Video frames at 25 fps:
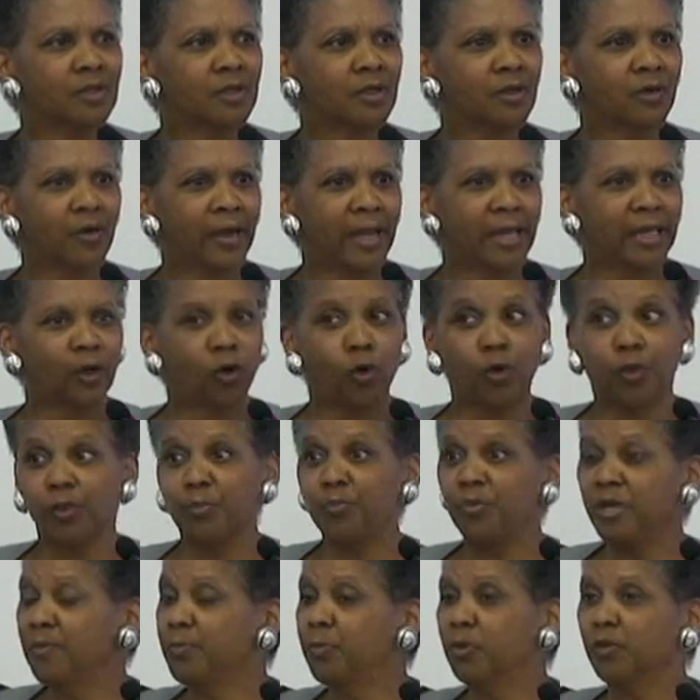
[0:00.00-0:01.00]
right, on the
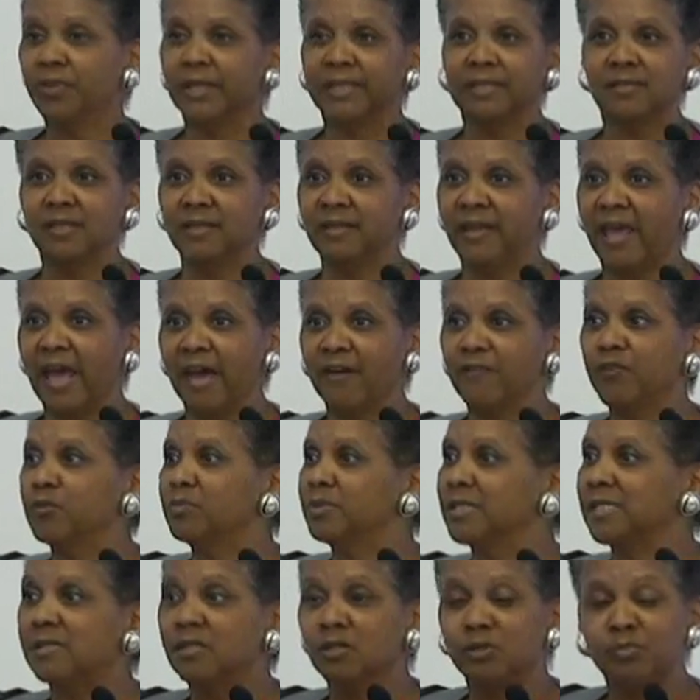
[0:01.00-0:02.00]
people that didn't have them
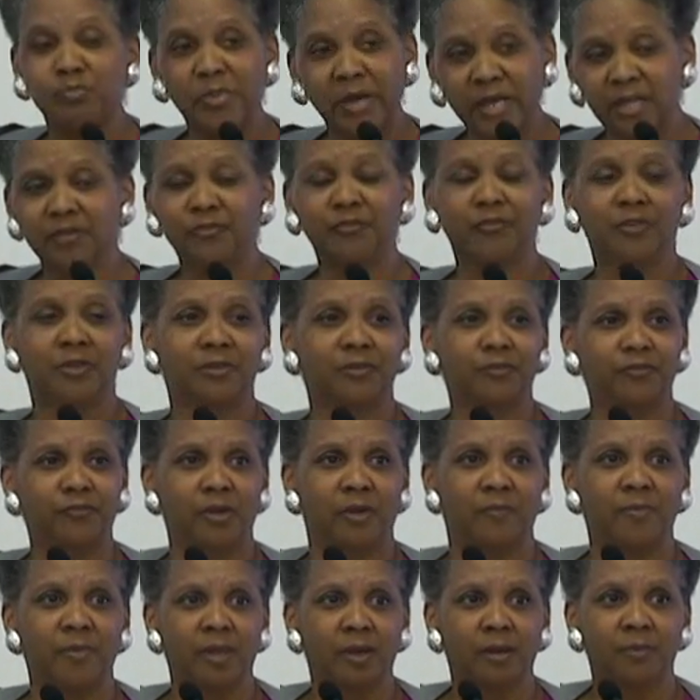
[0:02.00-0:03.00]
but still benefited
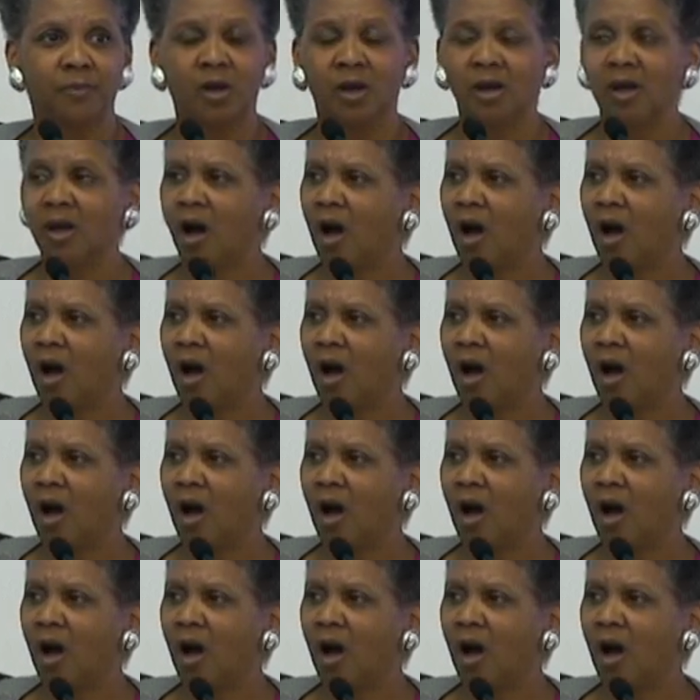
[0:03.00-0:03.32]
from them,